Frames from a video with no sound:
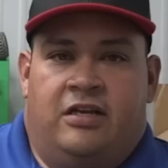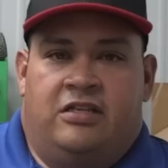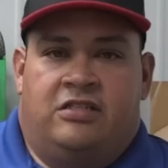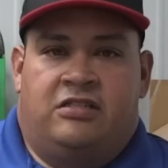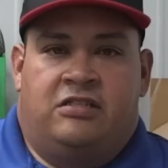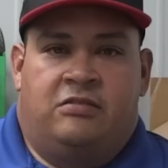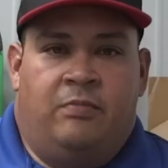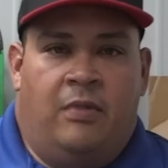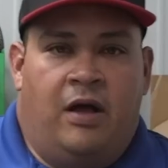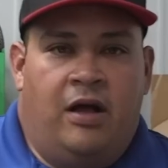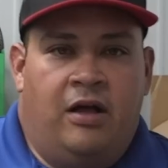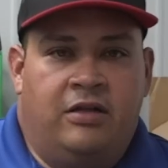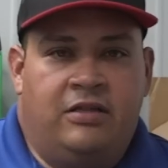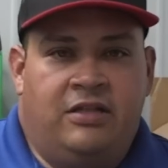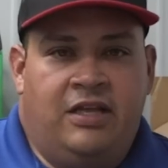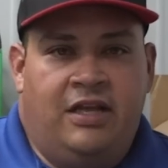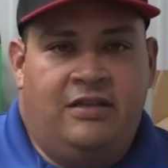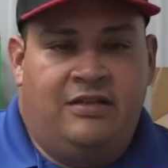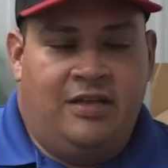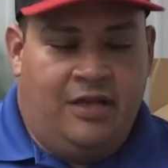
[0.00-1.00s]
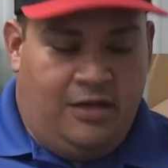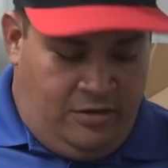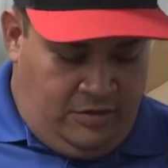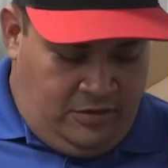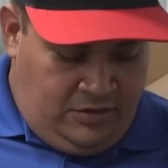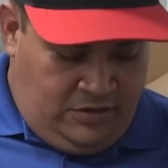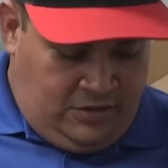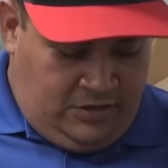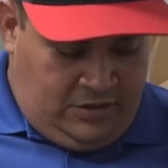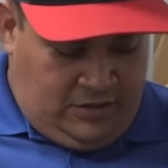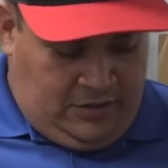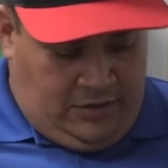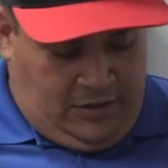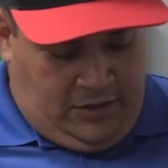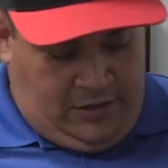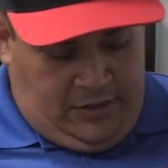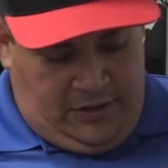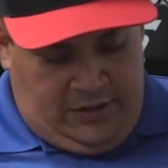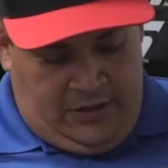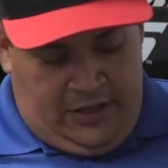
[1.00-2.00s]
small details
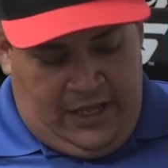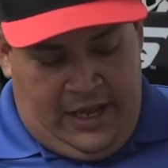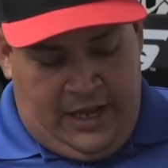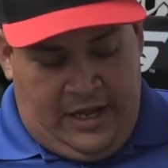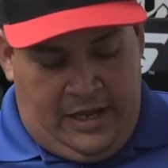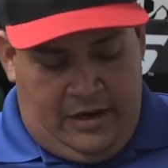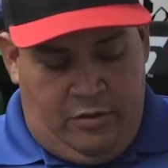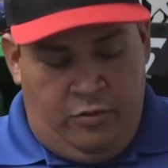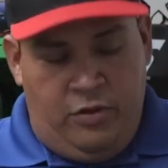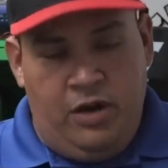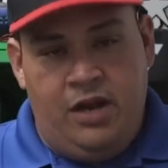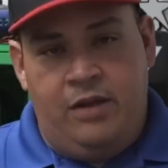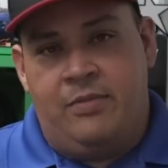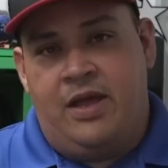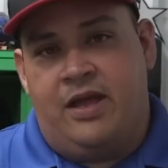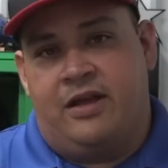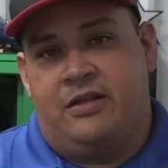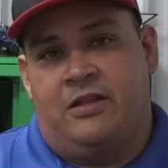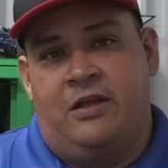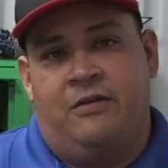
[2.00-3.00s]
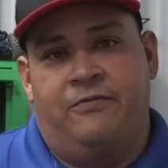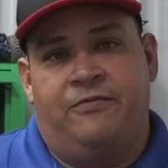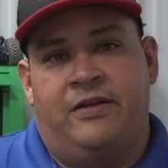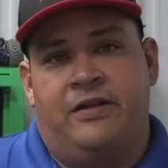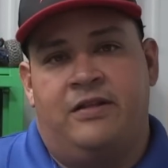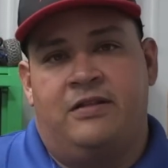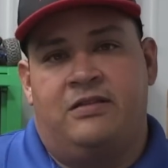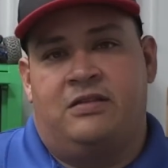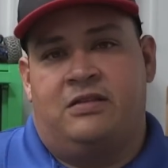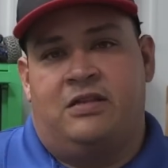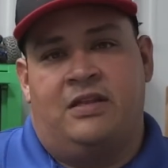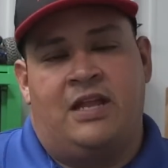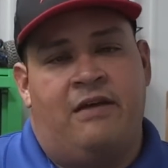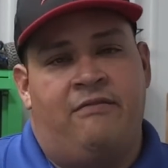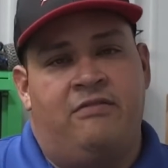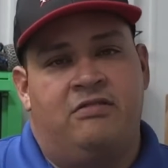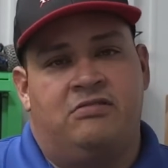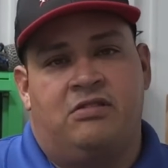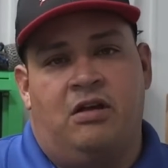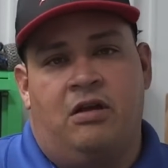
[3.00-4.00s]
that really make a difference.
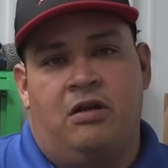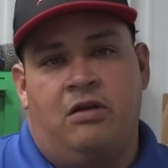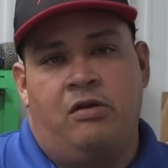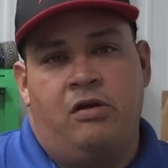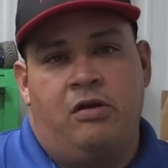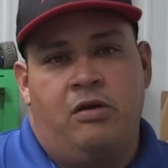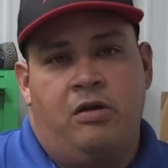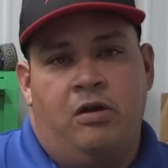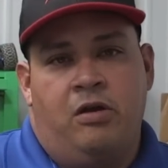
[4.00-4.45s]
Navistar